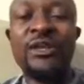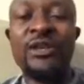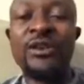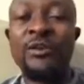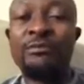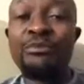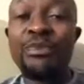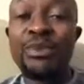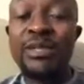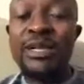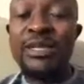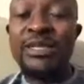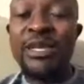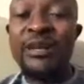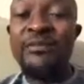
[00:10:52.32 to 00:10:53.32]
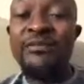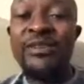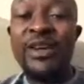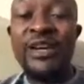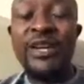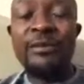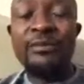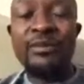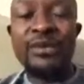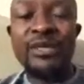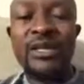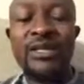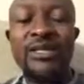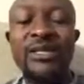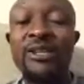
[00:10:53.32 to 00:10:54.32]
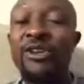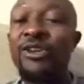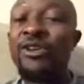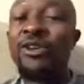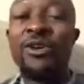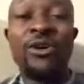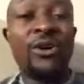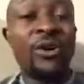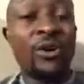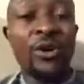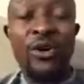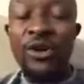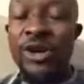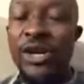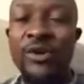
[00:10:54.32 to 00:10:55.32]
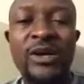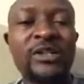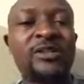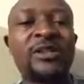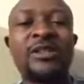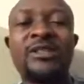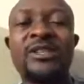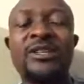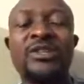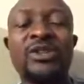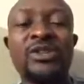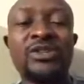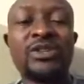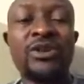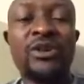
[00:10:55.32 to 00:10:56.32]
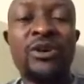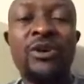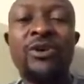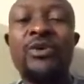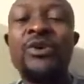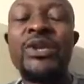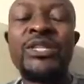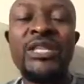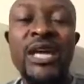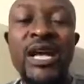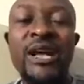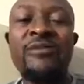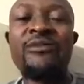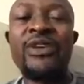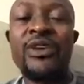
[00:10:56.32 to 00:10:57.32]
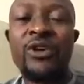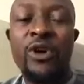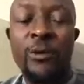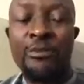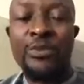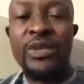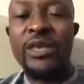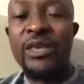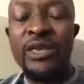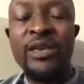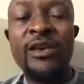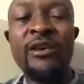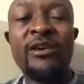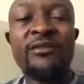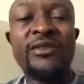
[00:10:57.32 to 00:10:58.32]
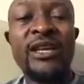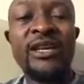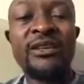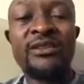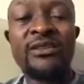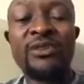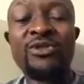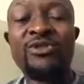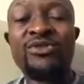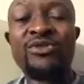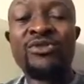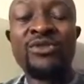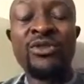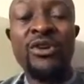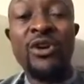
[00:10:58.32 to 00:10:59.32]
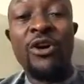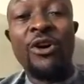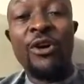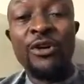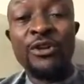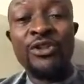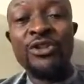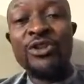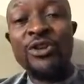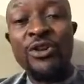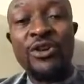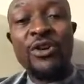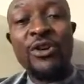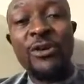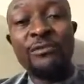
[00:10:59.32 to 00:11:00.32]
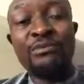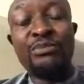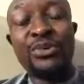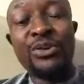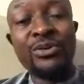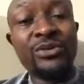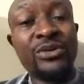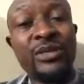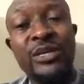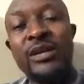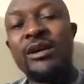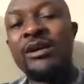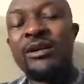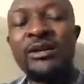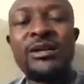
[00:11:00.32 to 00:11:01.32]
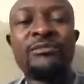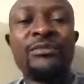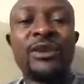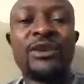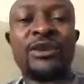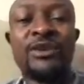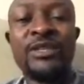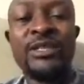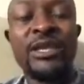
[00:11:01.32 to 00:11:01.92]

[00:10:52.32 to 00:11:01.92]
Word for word: Computers are very important in all our transactions. Always have a copy of anything you do on your computer because